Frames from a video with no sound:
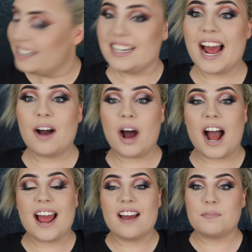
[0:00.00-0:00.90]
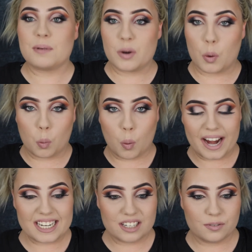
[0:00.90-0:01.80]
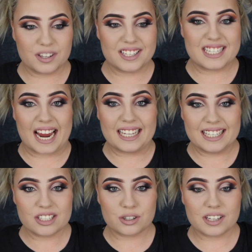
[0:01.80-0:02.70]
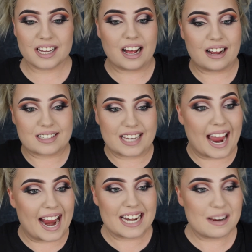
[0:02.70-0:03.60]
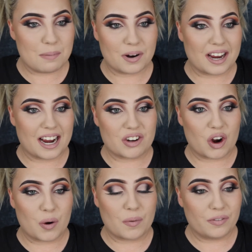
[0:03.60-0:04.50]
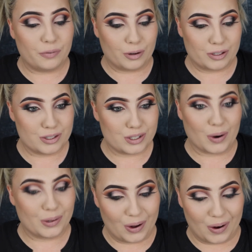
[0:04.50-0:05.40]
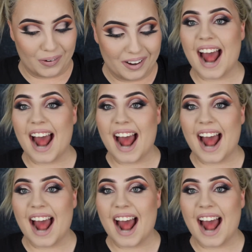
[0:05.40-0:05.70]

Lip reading: Now, I have been waiting for this day, literally ask anybody I know for so long.